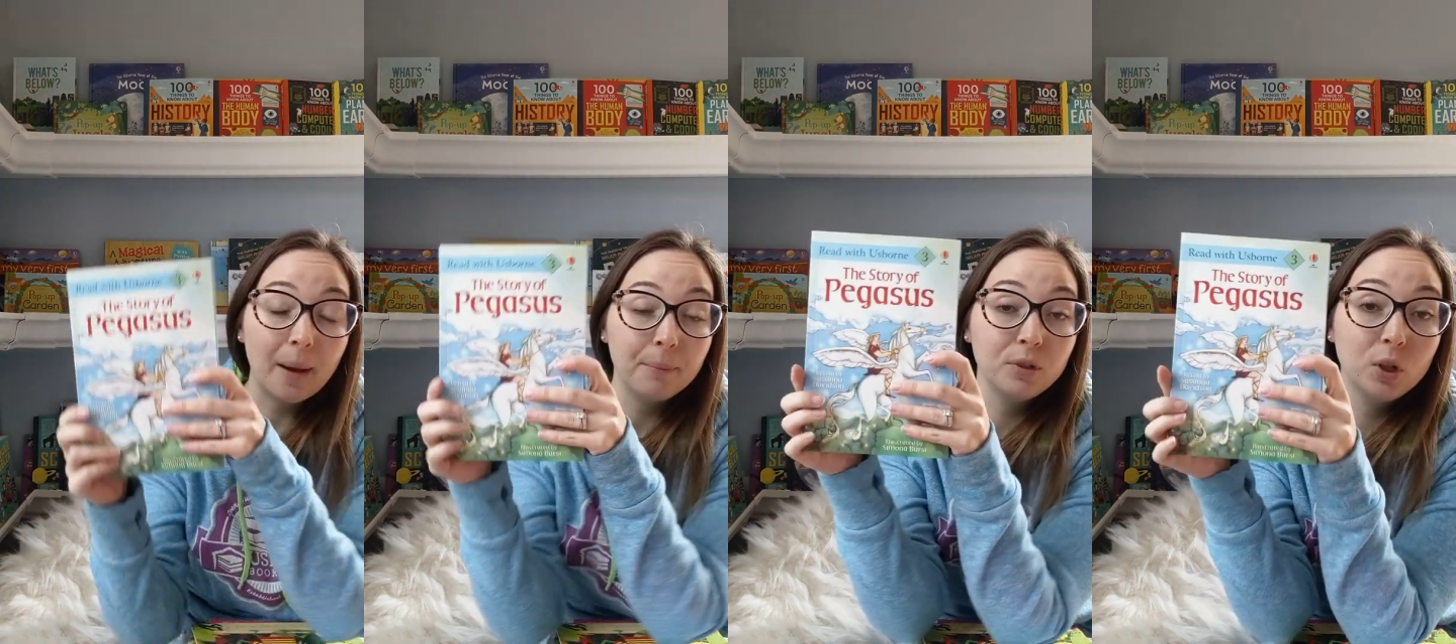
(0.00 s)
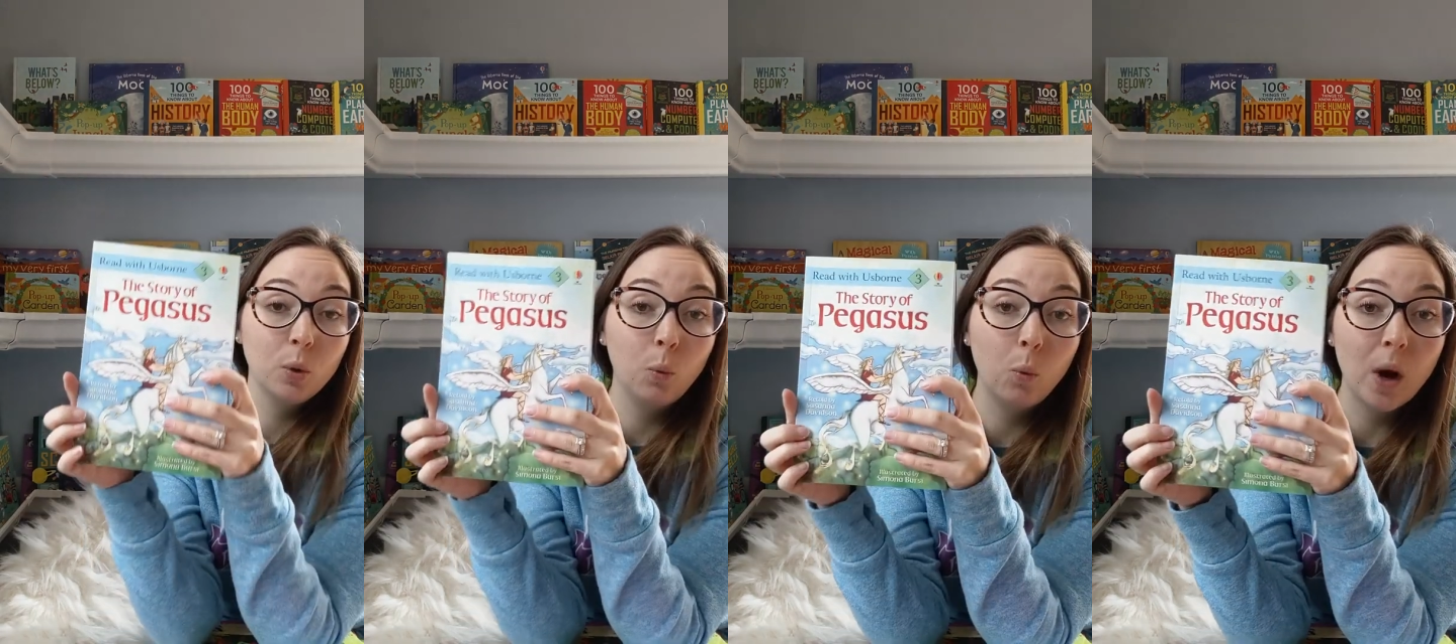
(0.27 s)
up
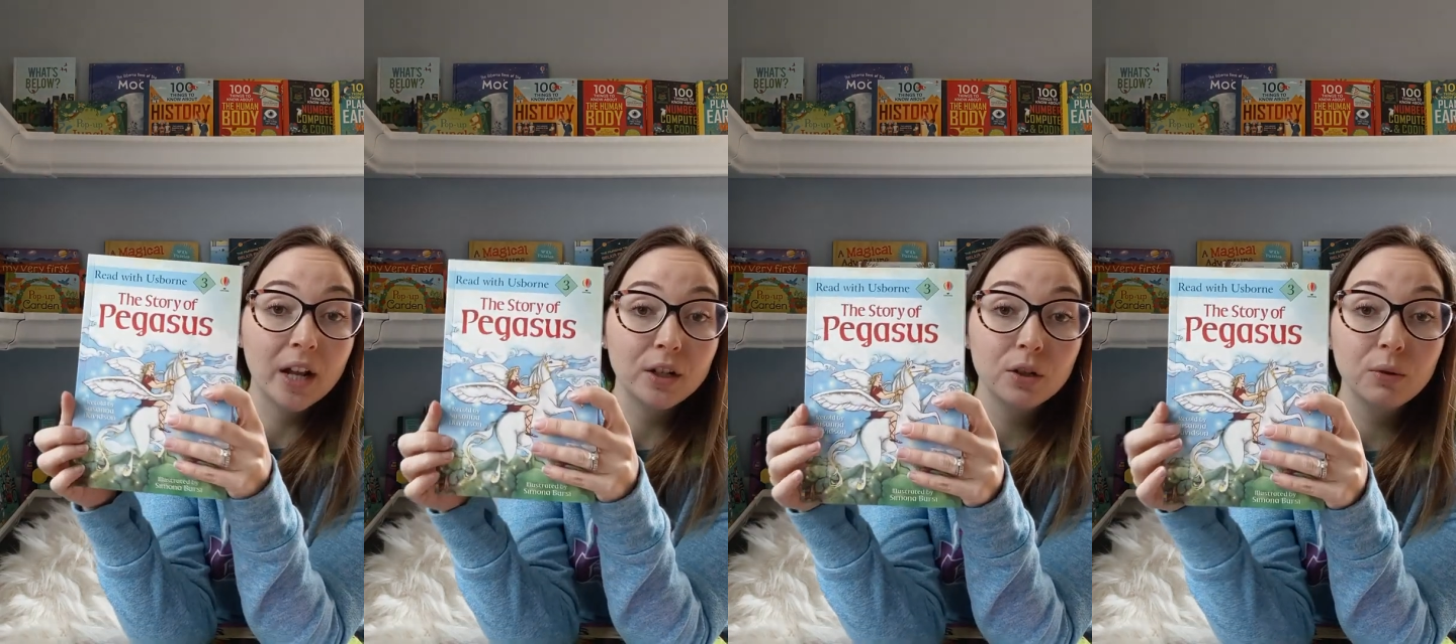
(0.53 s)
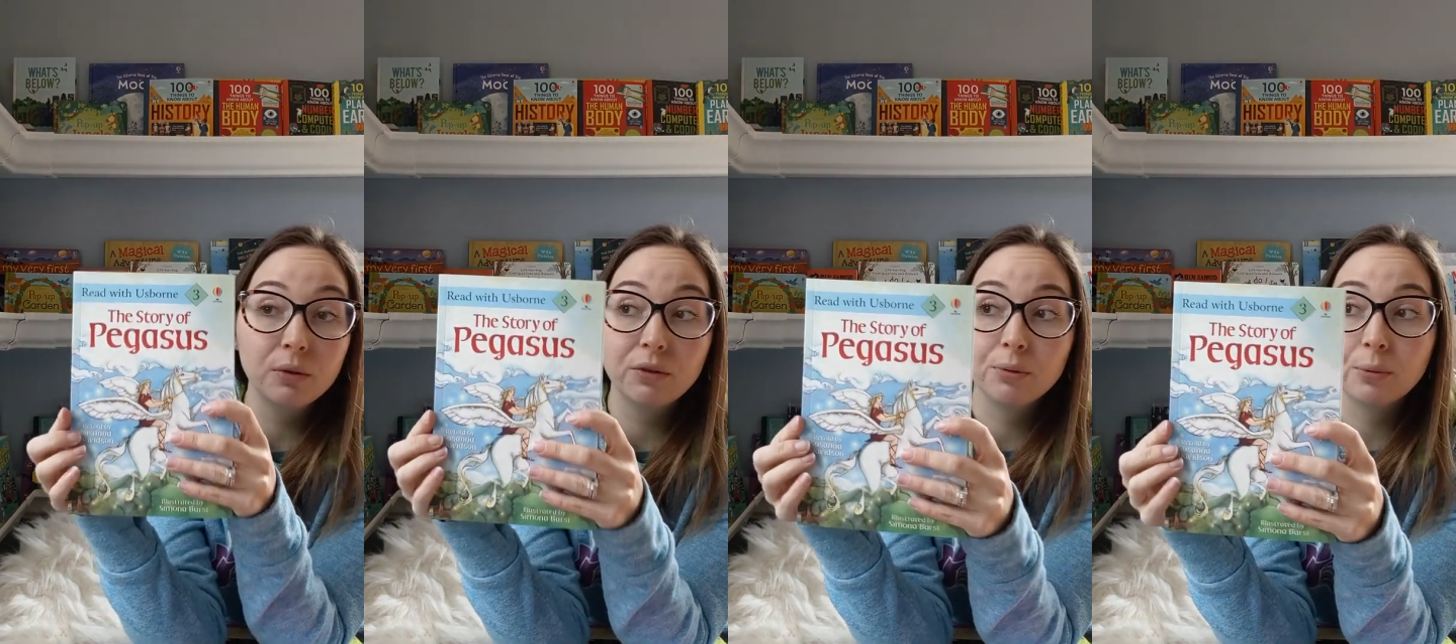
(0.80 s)
to 1,
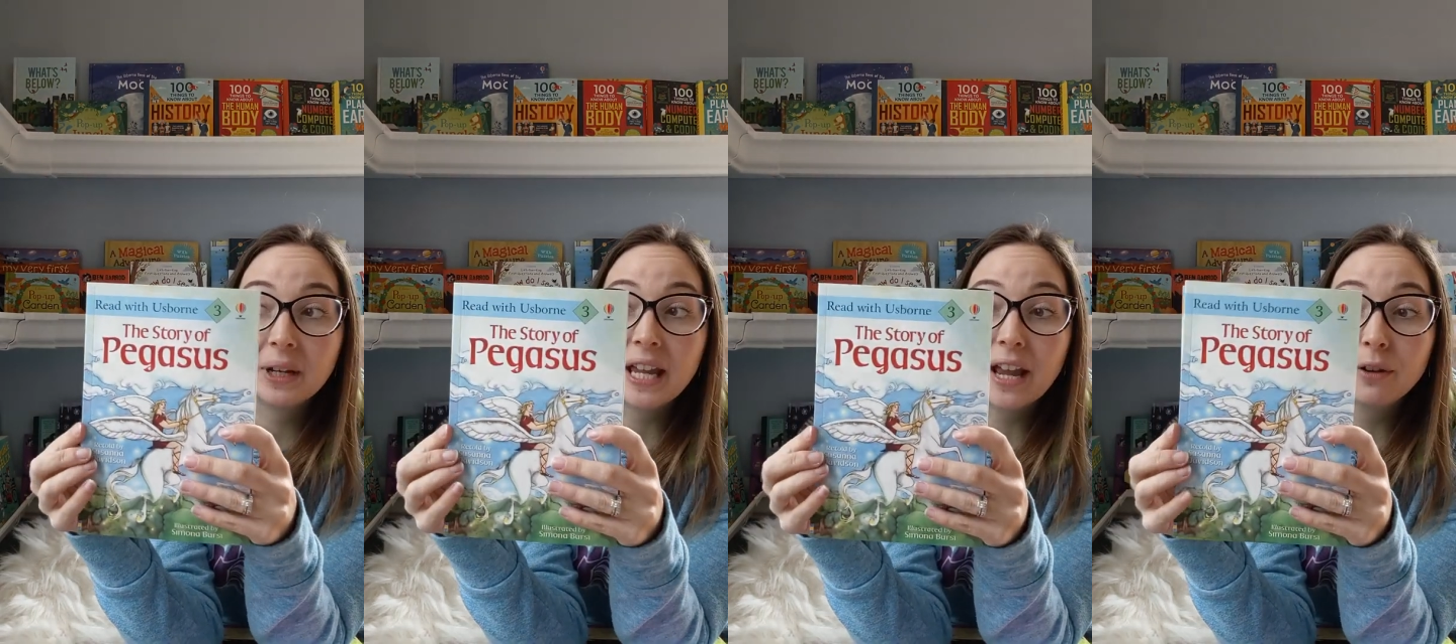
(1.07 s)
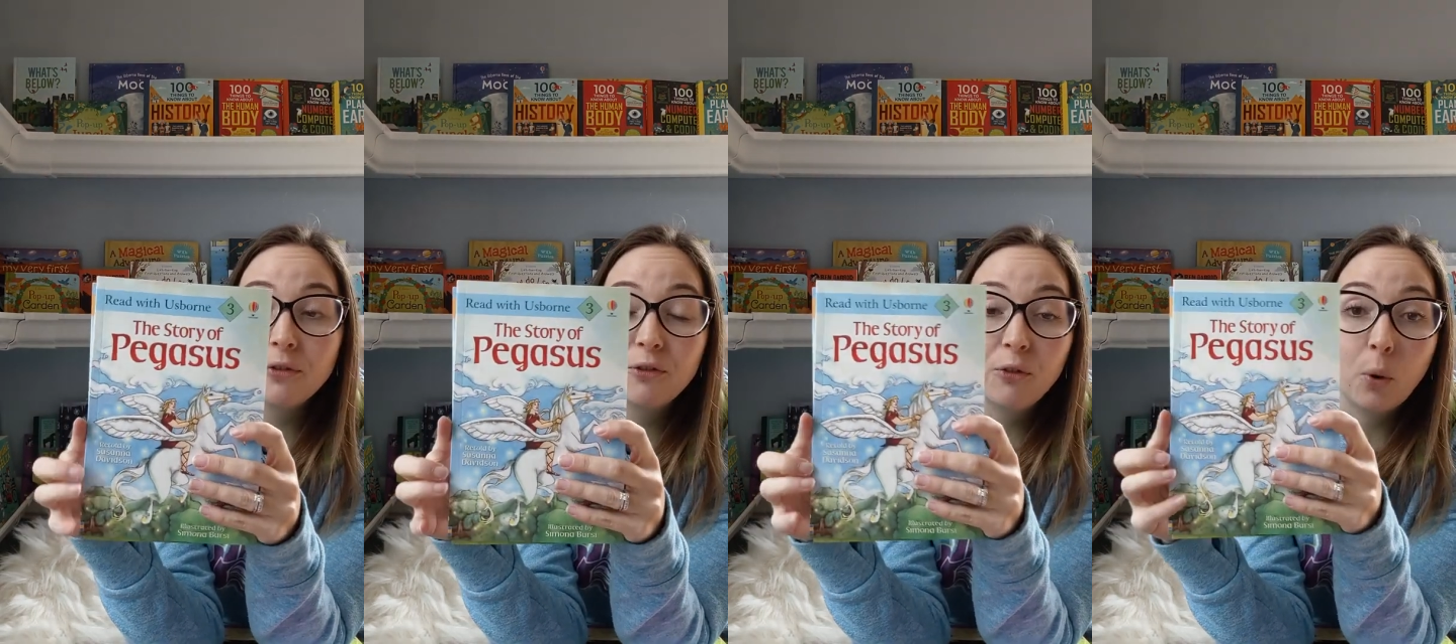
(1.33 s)
2, 3,
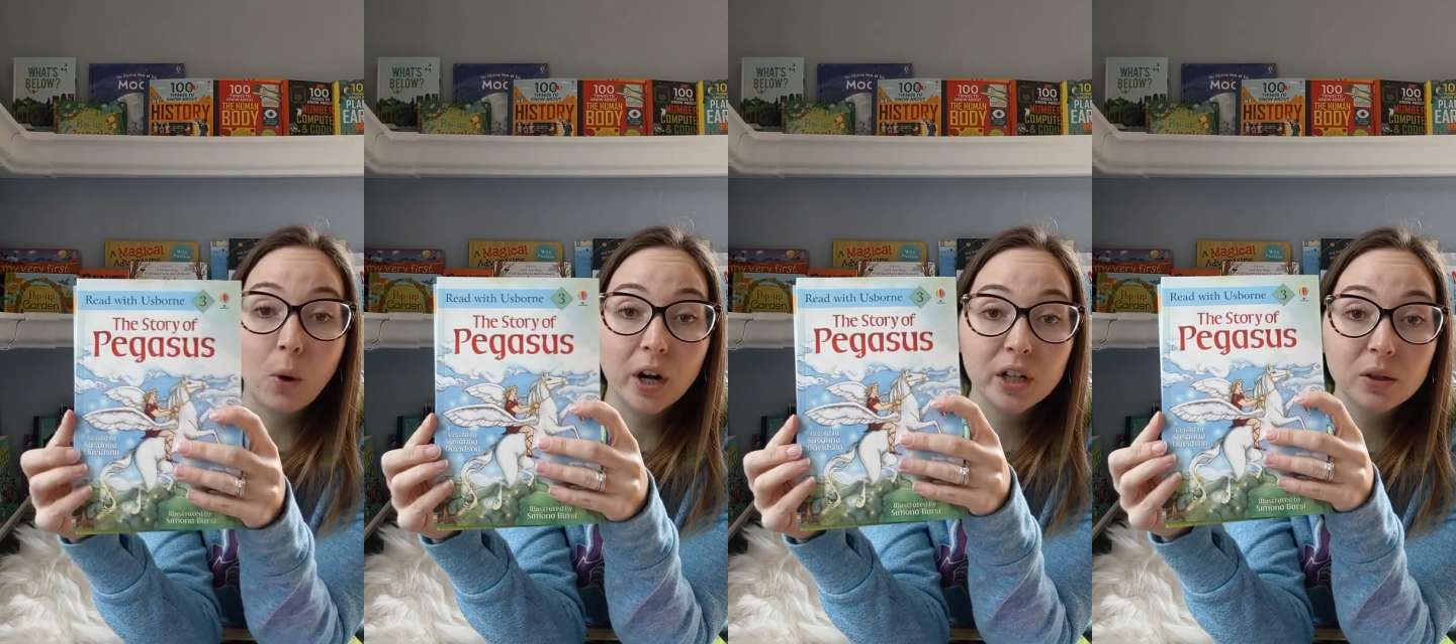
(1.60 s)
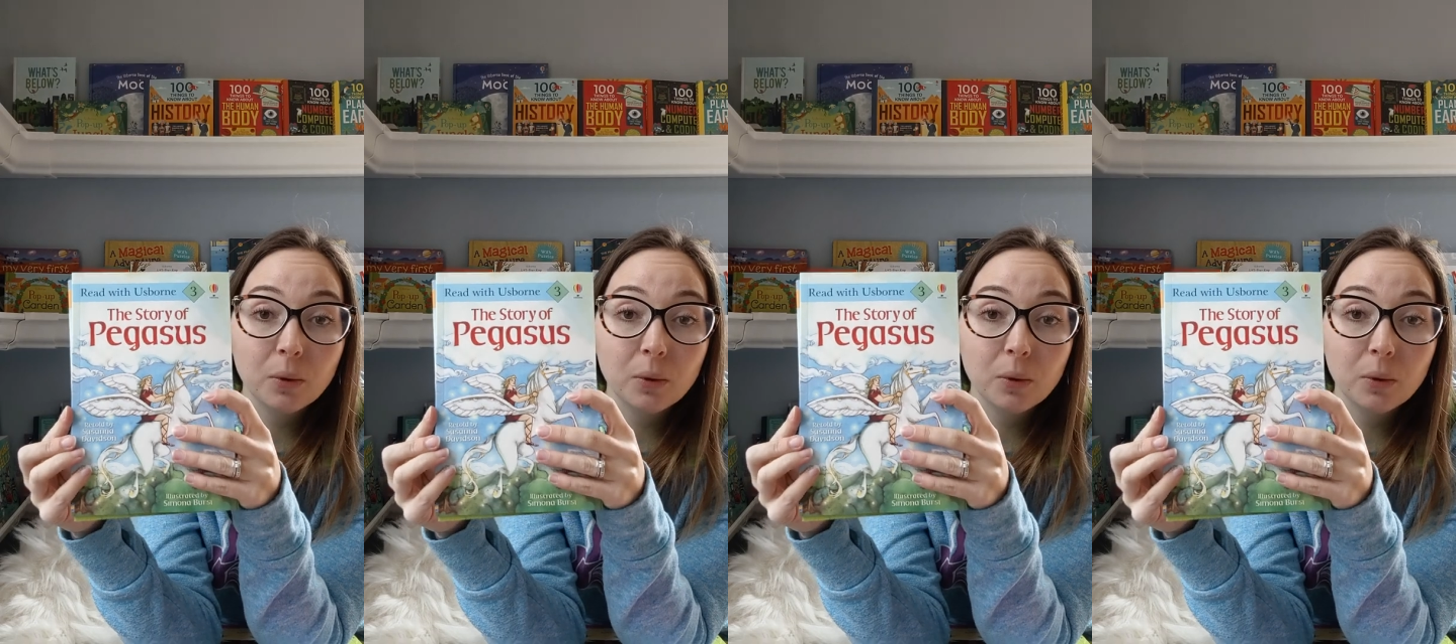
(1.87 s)
and 4.